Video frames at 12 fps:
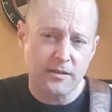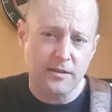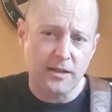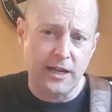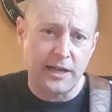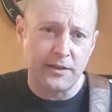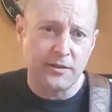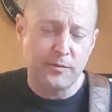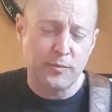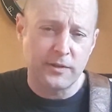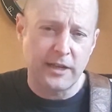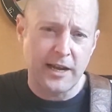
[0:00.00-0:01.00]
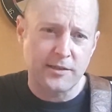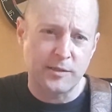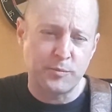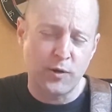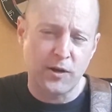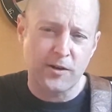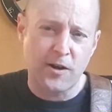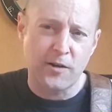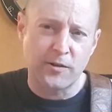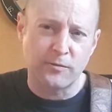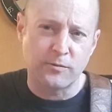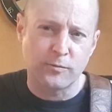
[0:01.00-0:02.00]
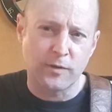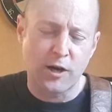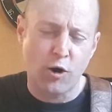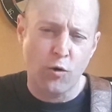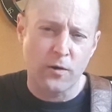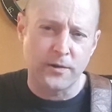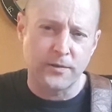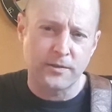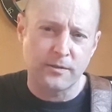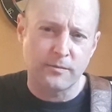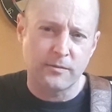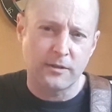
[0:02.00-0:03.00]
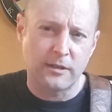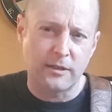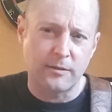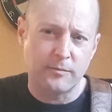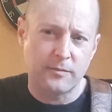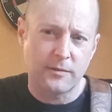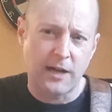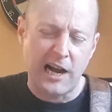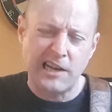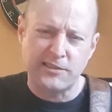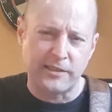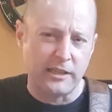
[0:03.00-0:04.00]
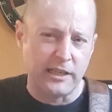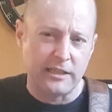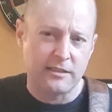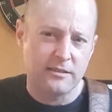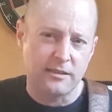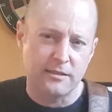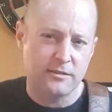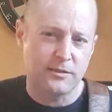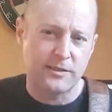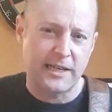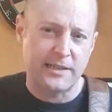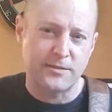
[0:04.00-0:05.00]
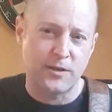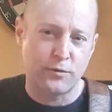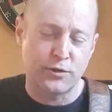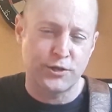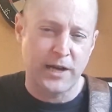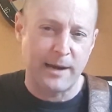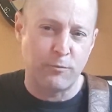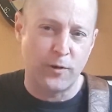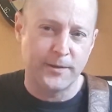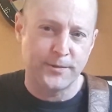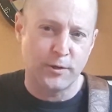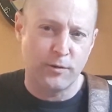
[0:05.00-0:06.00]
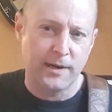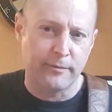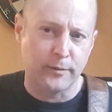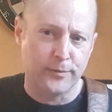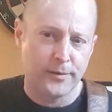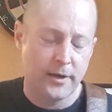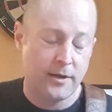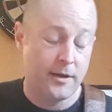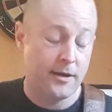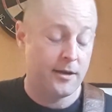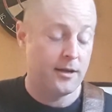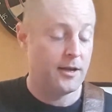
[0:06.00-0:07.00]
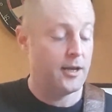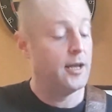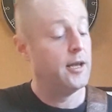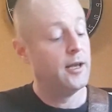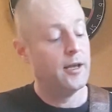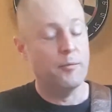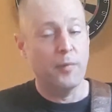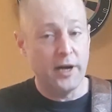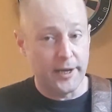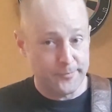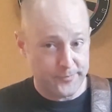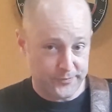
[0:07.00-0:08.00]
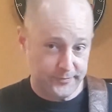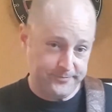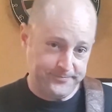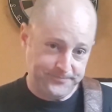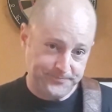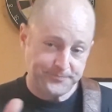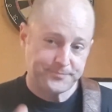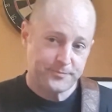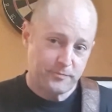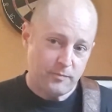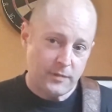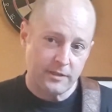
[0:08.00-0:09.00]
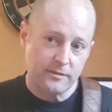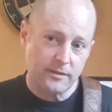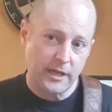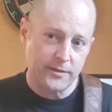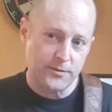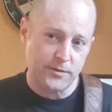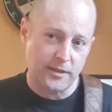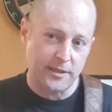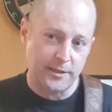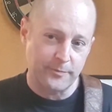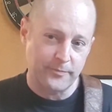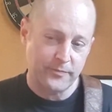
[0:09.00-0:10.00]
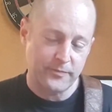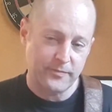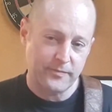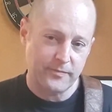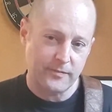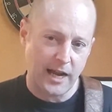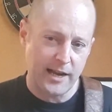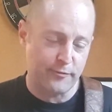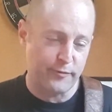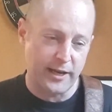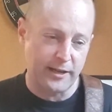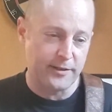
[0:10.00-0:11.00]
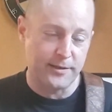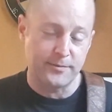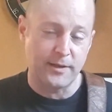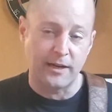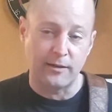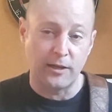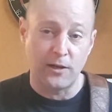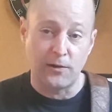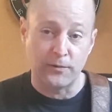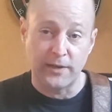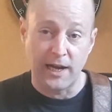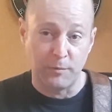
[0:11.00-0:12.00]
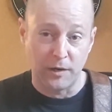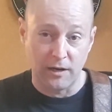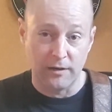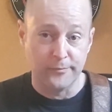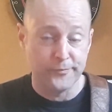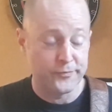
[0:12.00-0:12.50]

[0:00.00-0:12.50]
and he actually put it on his recordings constantly. He just has no shame whatsoever. But his, I invented this thing a long time ago,